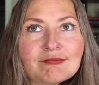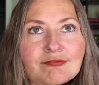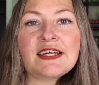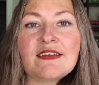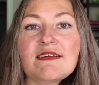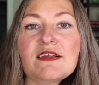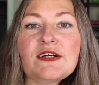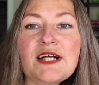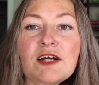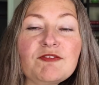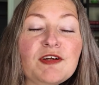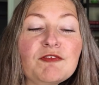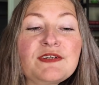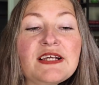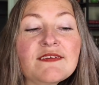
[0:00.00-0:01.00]
I've
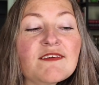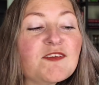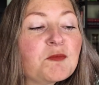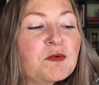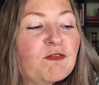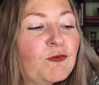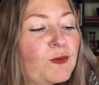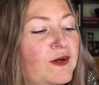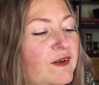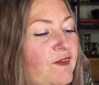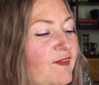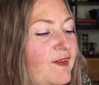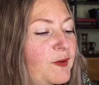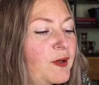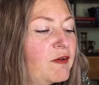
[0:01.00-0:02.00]
never done this before,
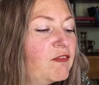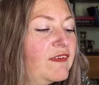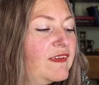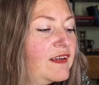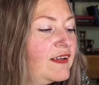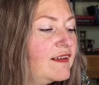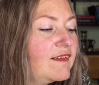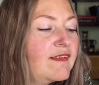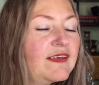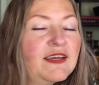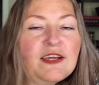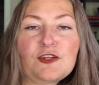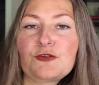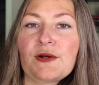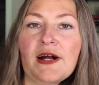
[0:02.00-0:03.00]
so everything is
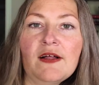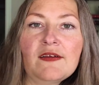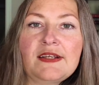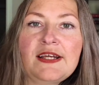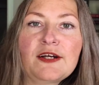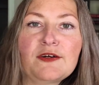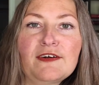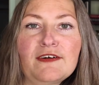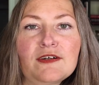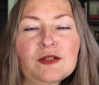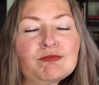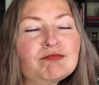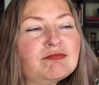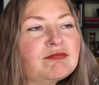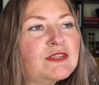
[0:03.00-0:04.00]
a trial and error.
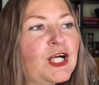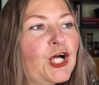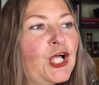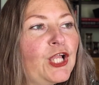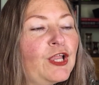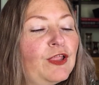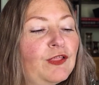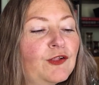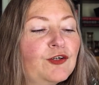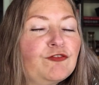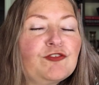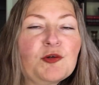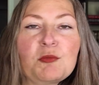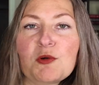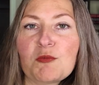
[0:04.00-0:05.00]
Learn
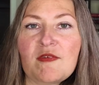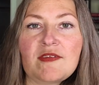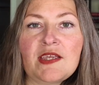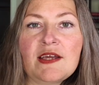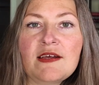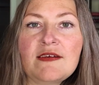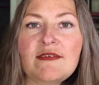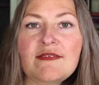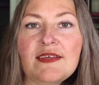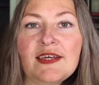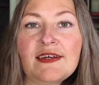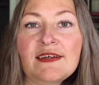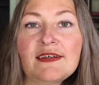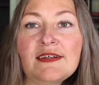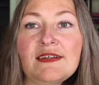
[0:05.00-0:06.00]
from your mistakes
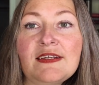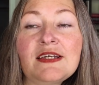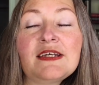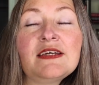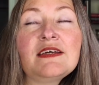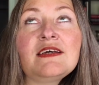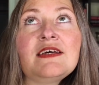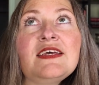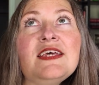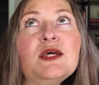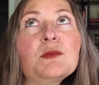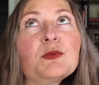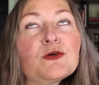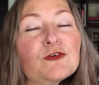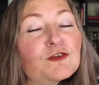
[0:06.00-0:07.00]
and
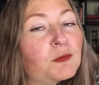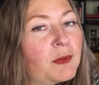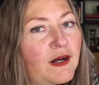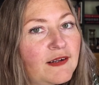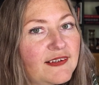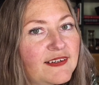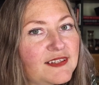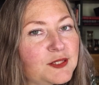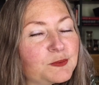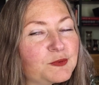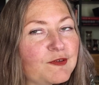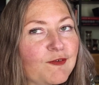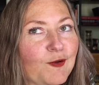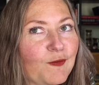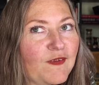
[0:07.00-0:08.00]
improve upon it.
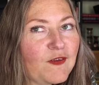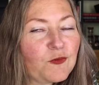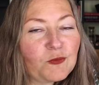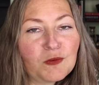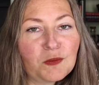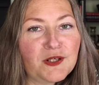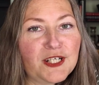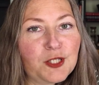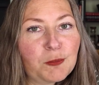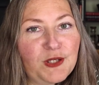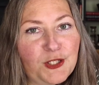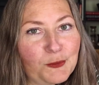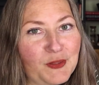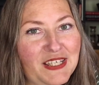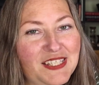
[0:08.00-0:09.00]
So that's what we're going to be
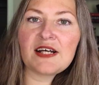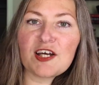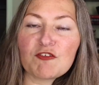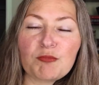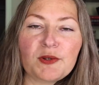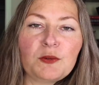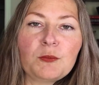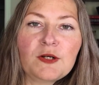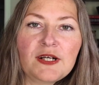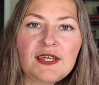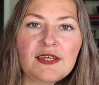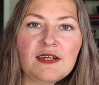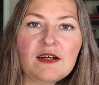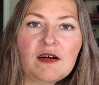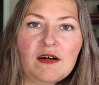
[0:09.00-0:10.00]
doing. I've been
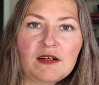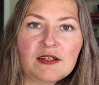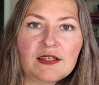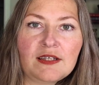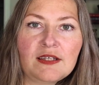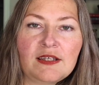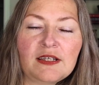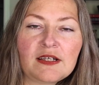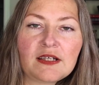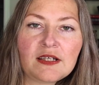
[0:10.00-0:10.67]
working on